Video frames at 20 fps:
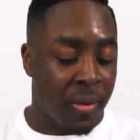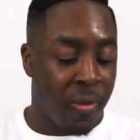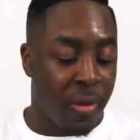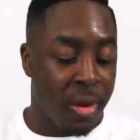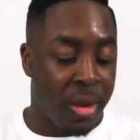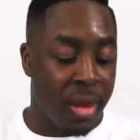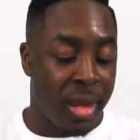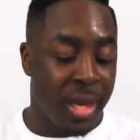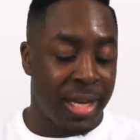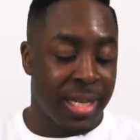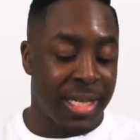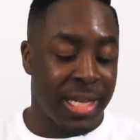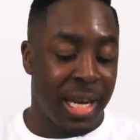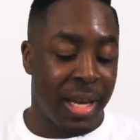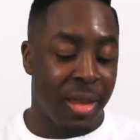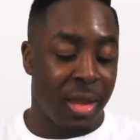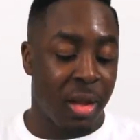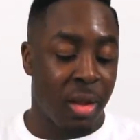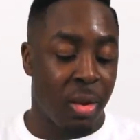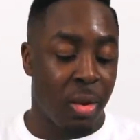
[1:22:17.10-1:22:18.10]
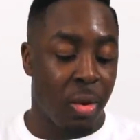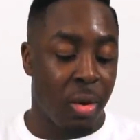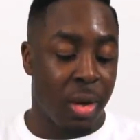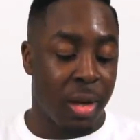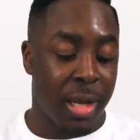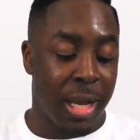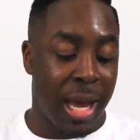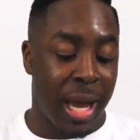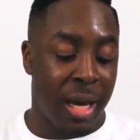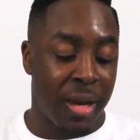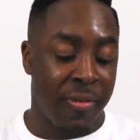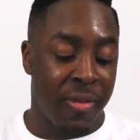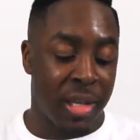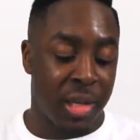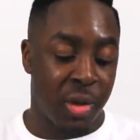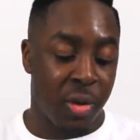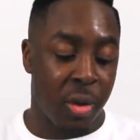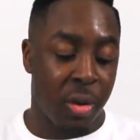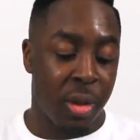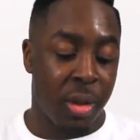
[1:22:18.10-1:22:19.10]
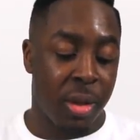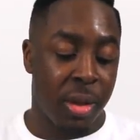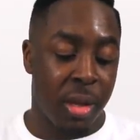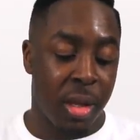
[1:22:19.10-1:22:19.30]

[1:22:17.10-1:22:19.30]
for thus saith the Lord God of Israel,